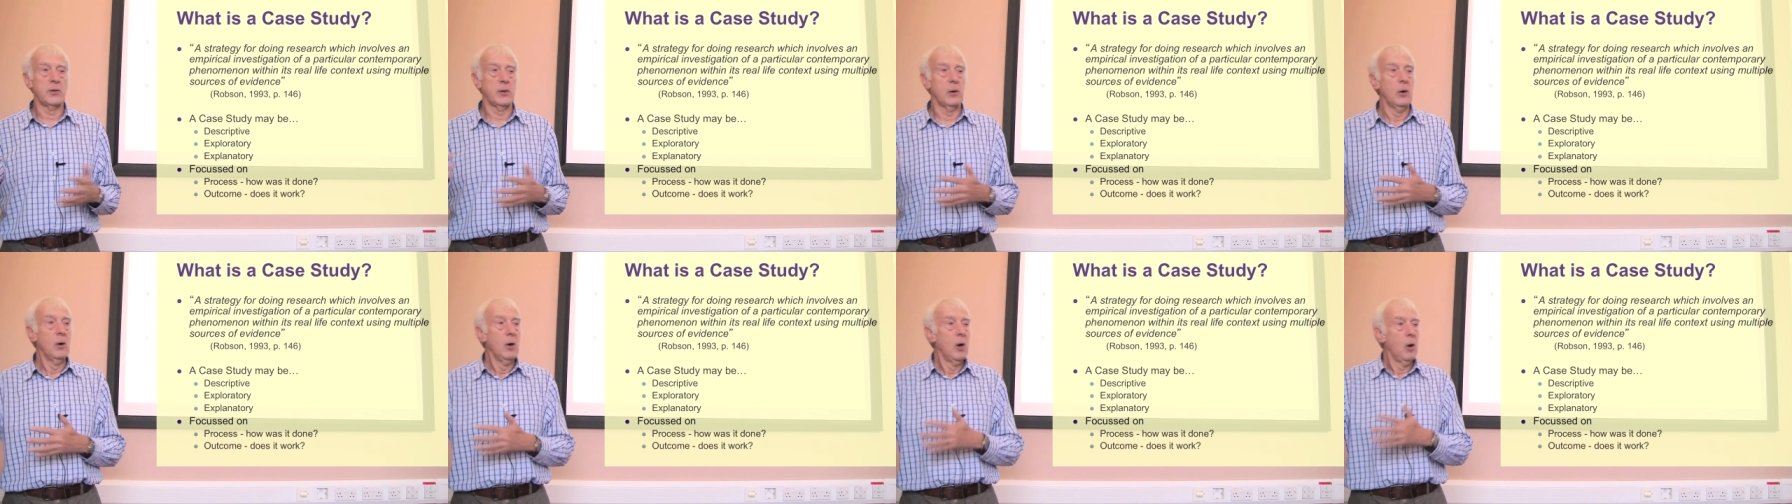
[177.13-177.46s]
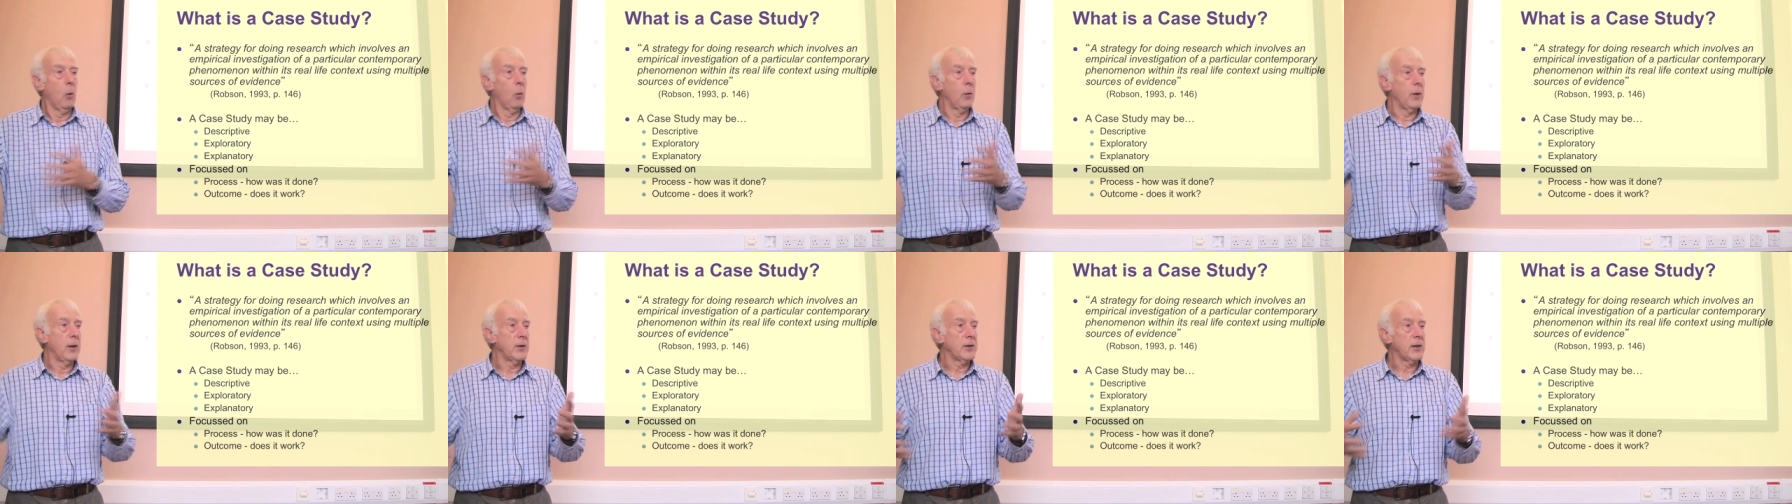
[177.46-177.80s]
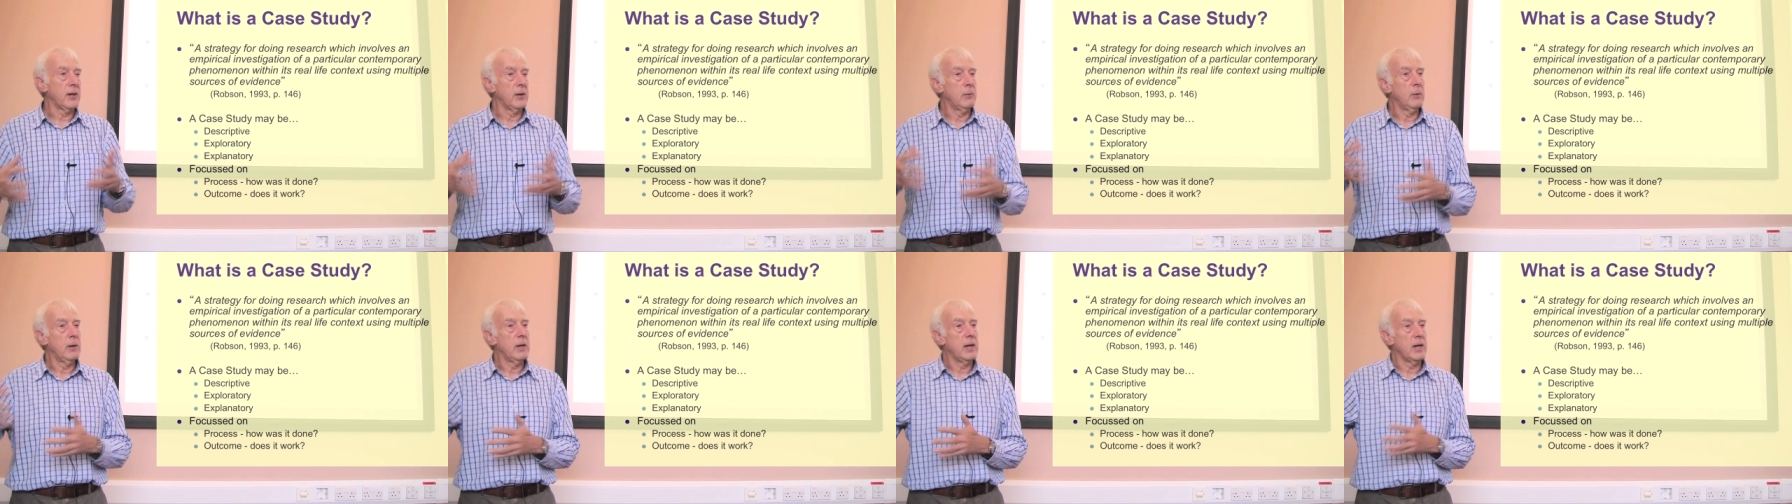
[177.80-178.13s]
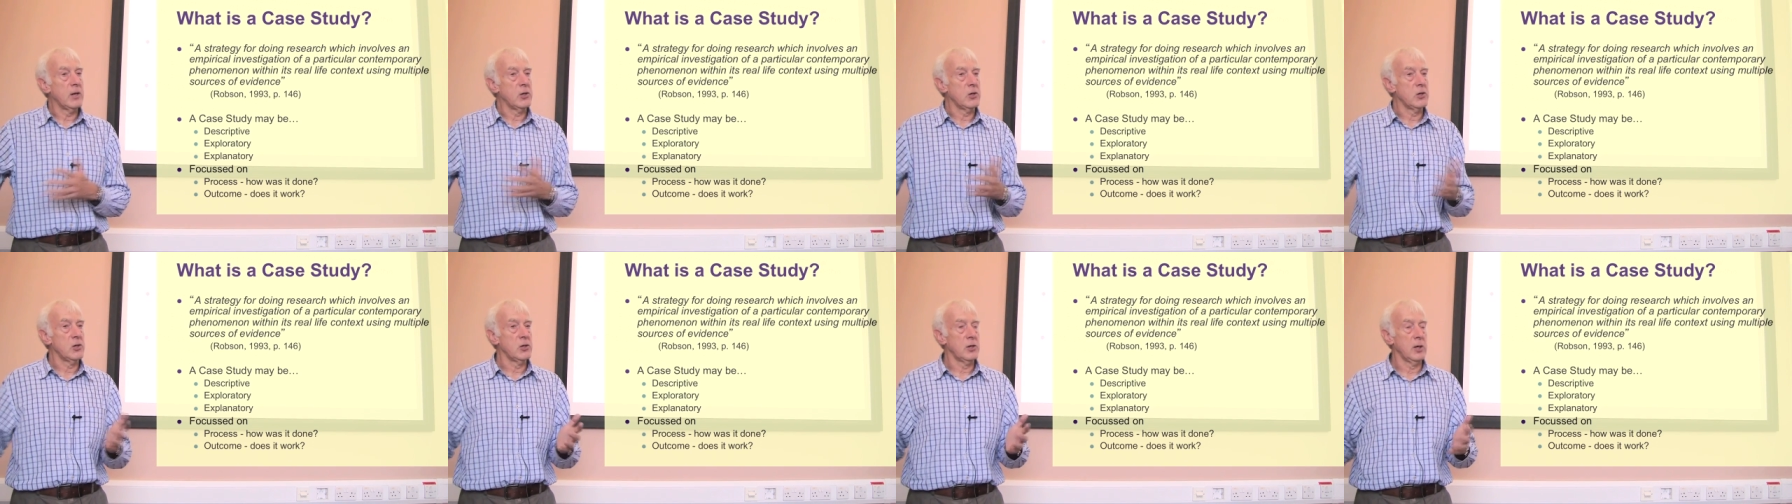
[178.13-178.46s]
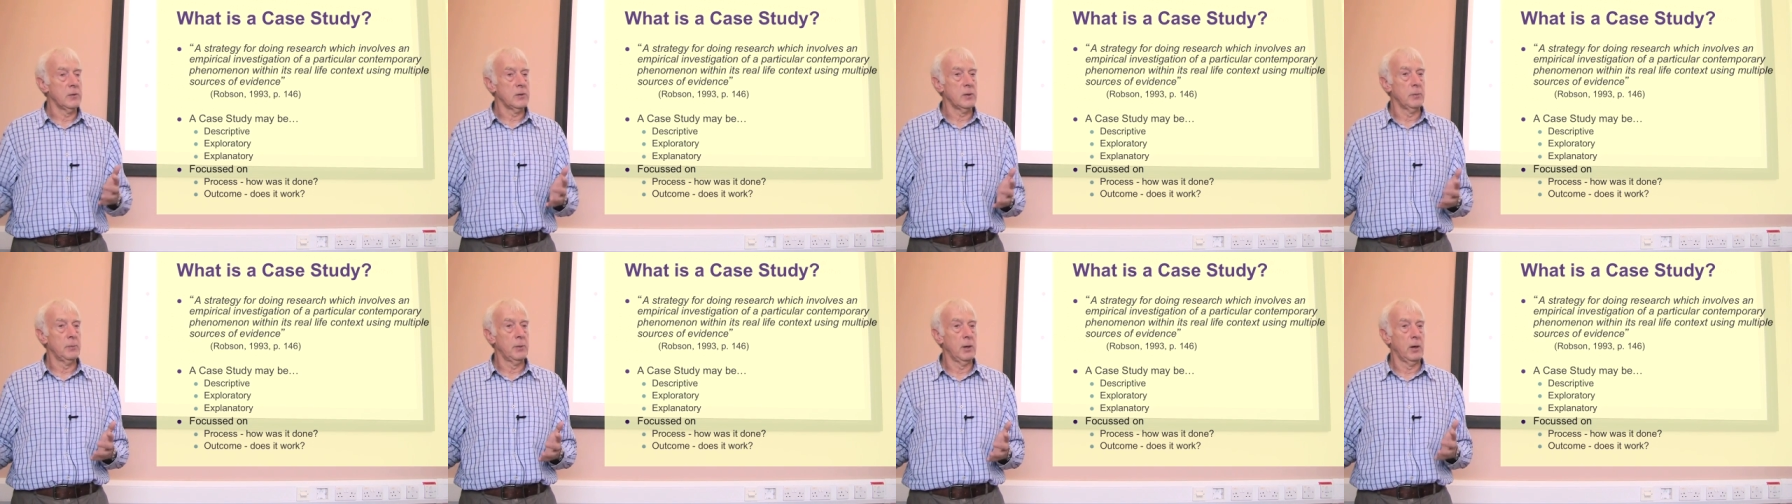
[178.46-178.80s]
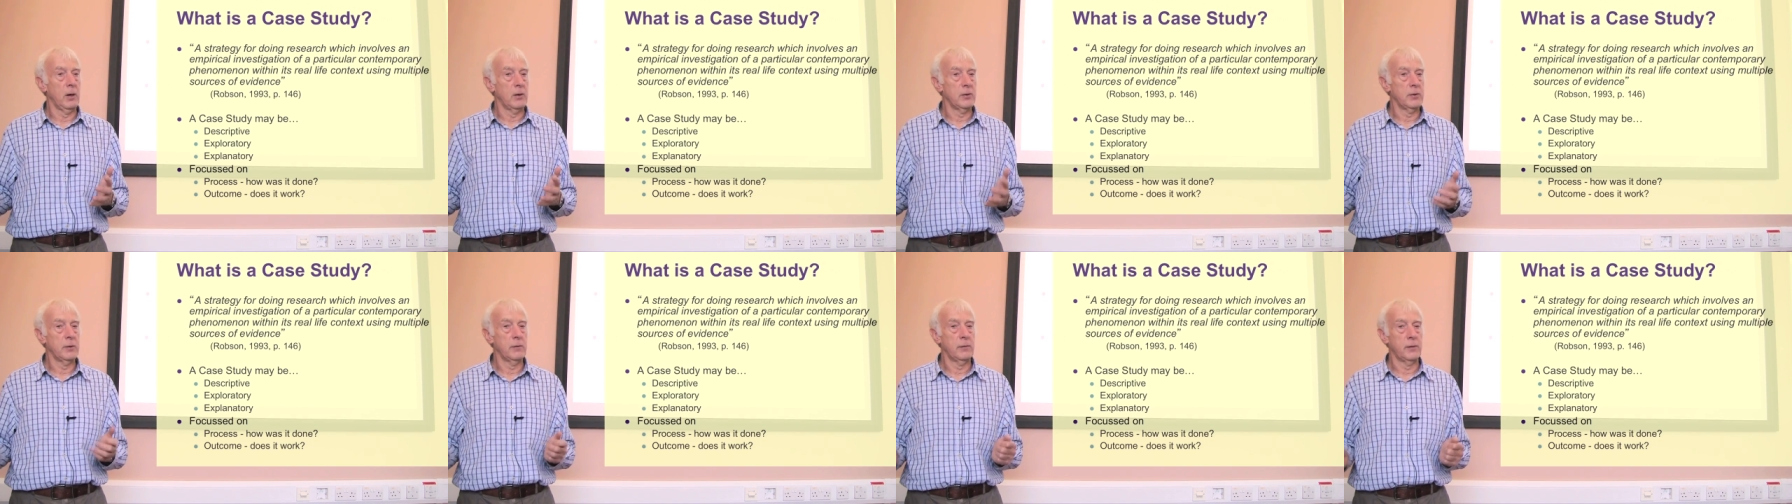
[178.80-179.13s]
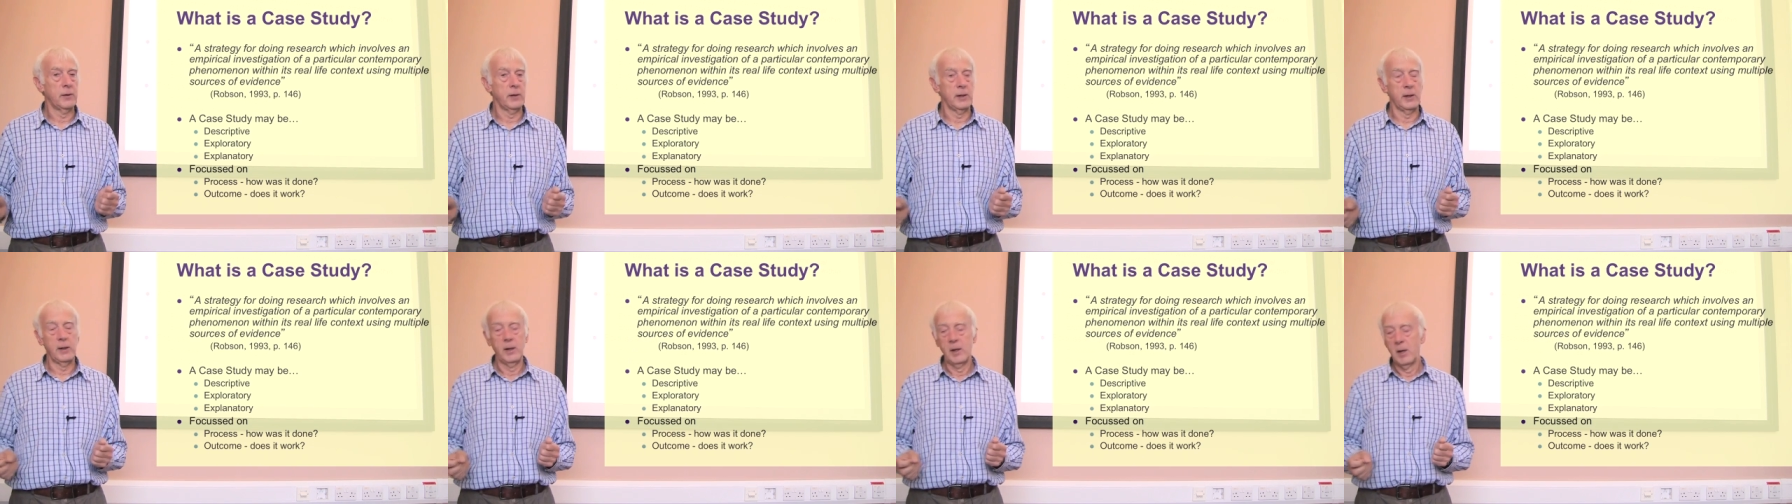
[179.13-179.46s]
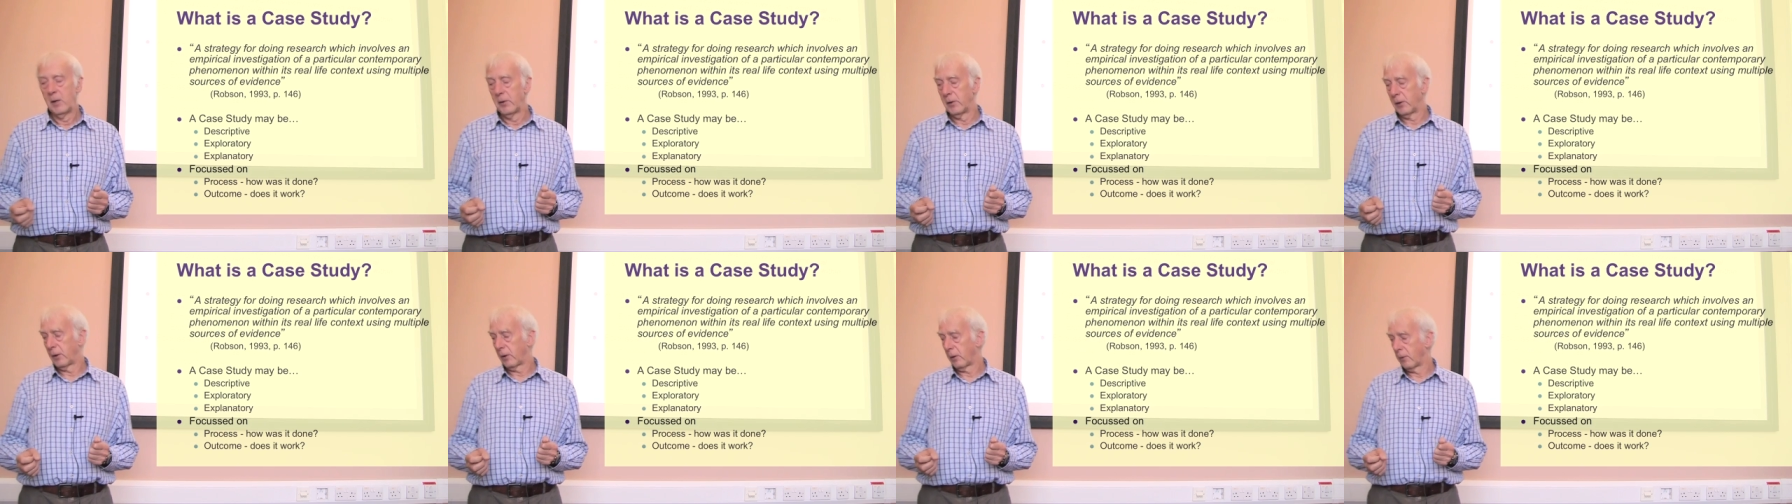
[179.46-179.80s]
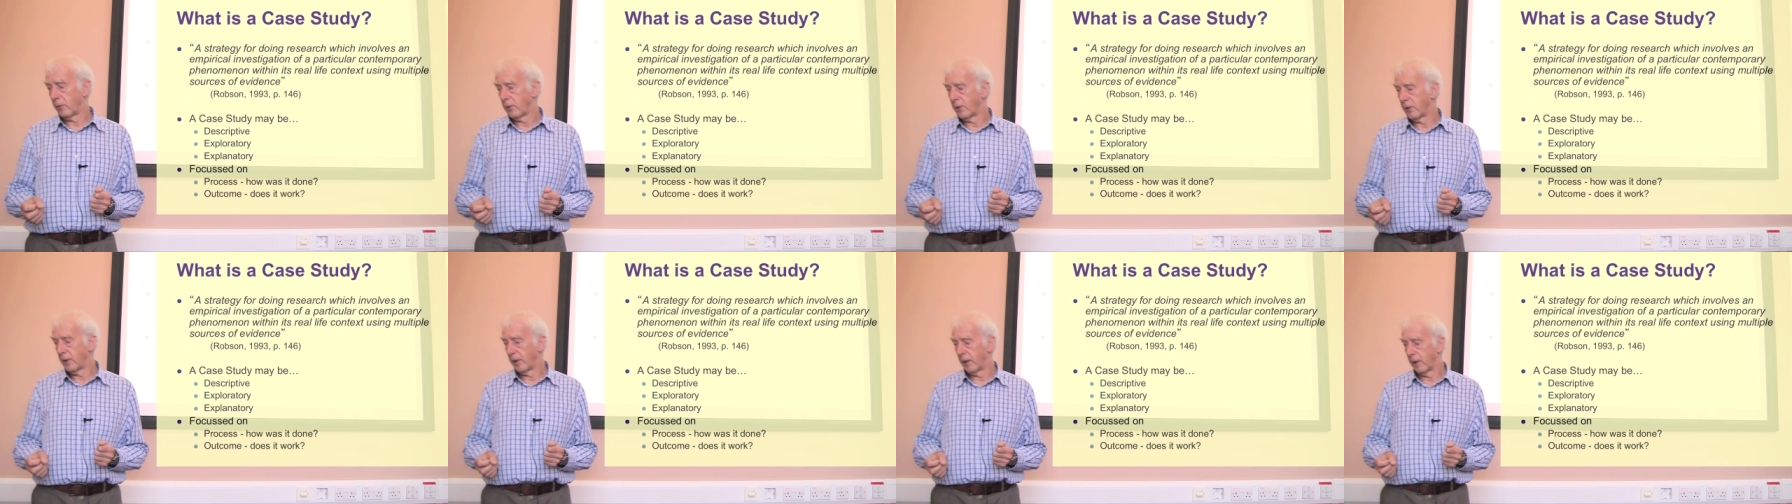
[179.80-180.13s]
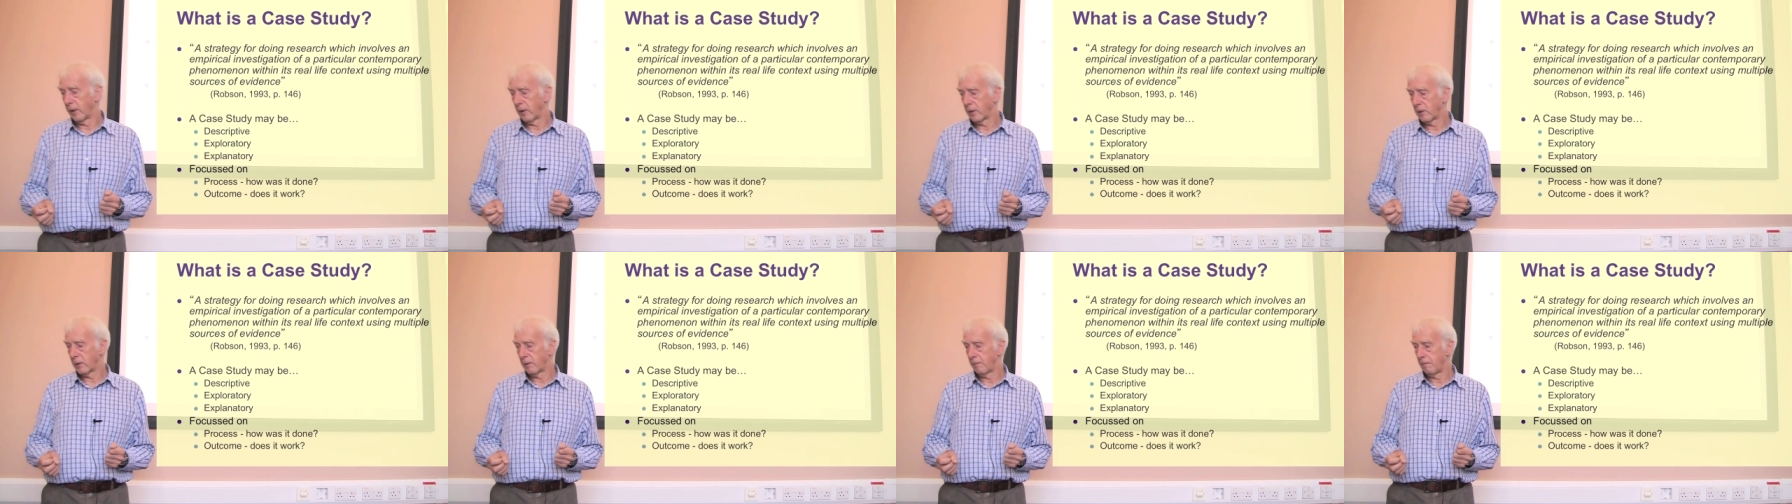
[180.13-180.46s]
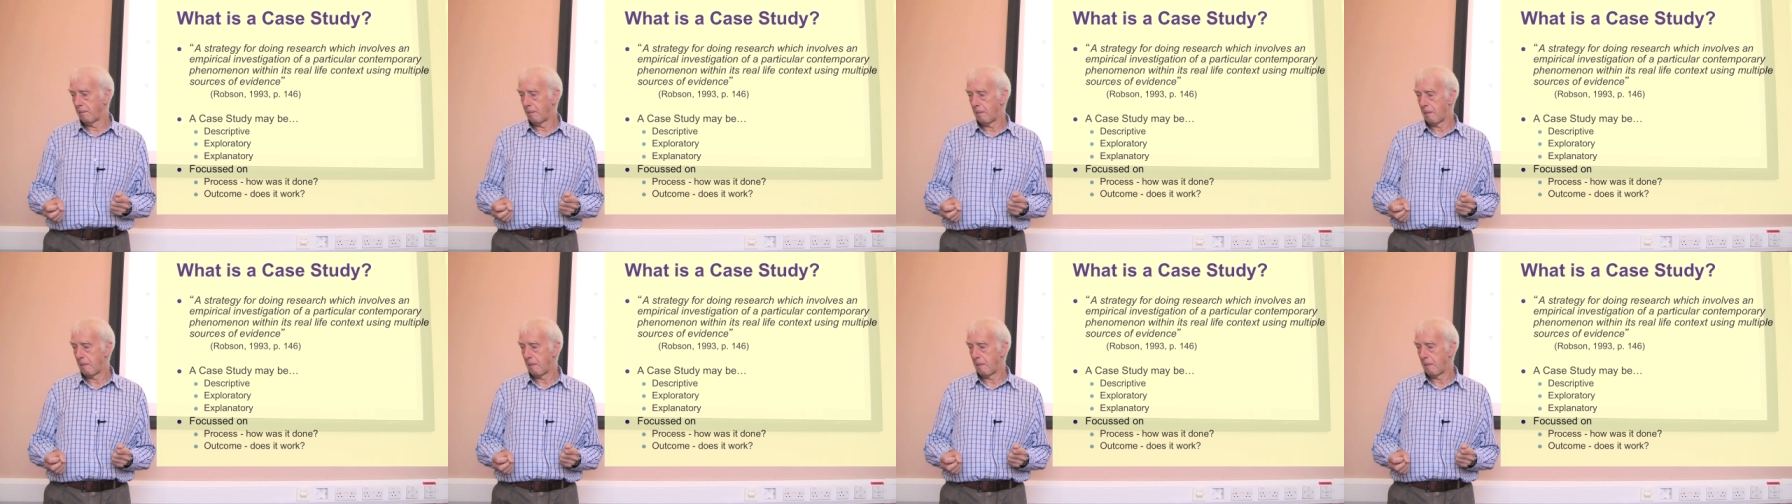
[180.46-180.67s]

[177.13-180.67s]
So all those kind of relationships are part of the context.